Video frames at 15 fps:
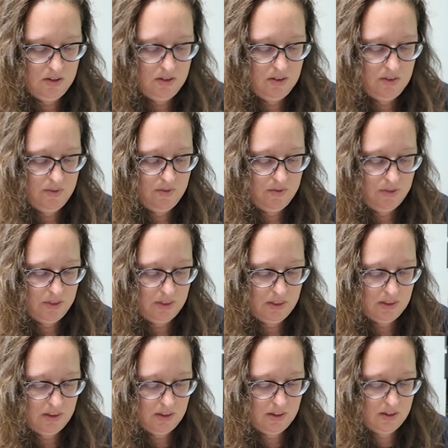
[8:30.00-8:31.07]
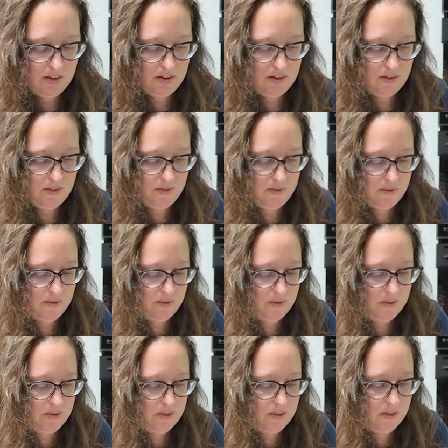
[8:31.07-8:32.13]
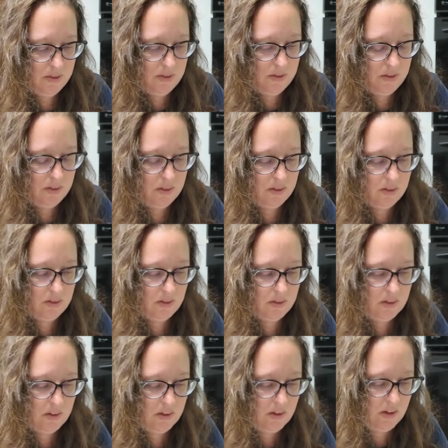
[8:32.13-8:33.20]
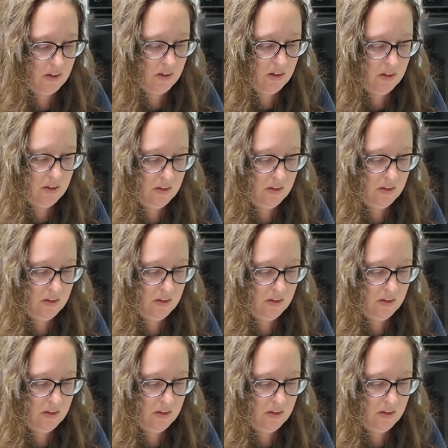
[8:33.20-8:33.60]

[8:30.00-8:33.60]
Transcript: No one is speaking in this clip.